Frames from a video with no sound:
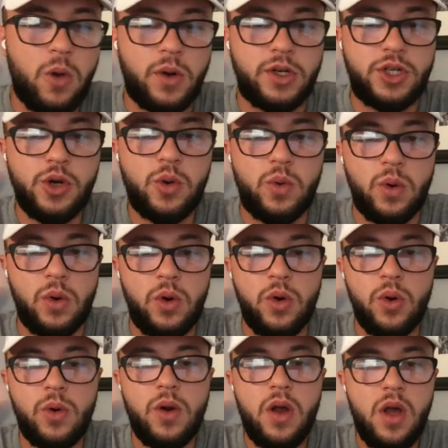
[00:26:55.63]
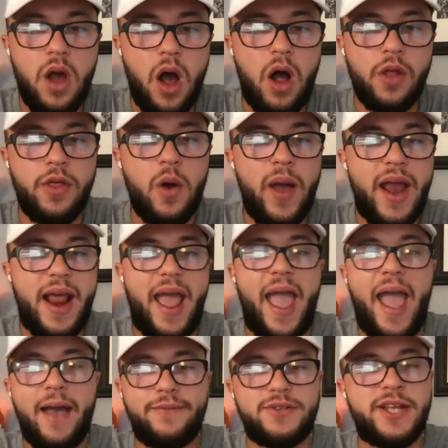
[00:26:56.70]
Okechukwu, who, although had a
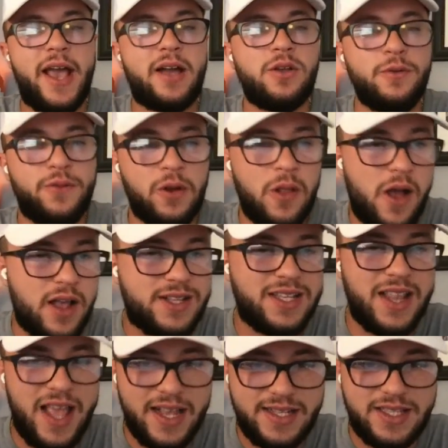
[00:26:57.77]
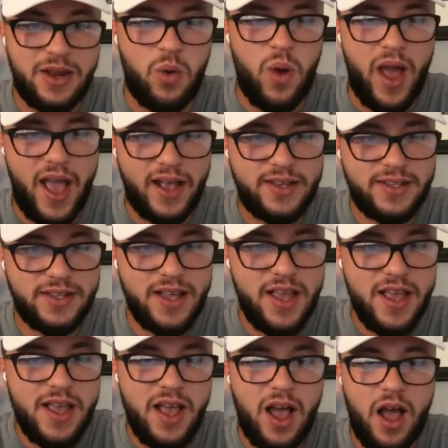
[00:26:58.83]
half tackle for loss less than Wax,
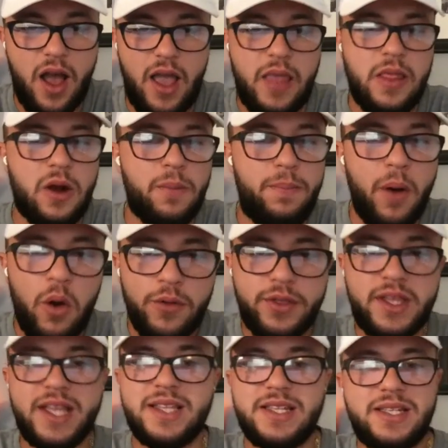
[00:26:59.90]
uh, and they're both